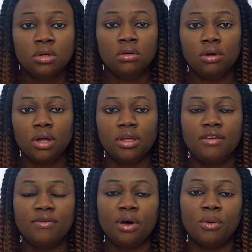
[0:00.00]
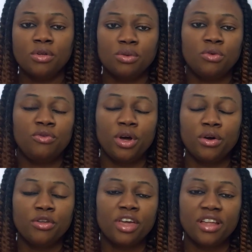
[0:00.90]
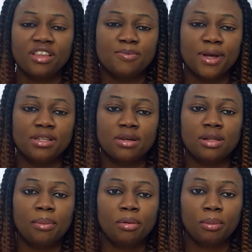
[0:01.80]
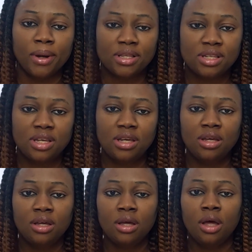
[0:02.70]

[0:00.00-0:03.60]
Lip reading: right? If we're going to get this particular property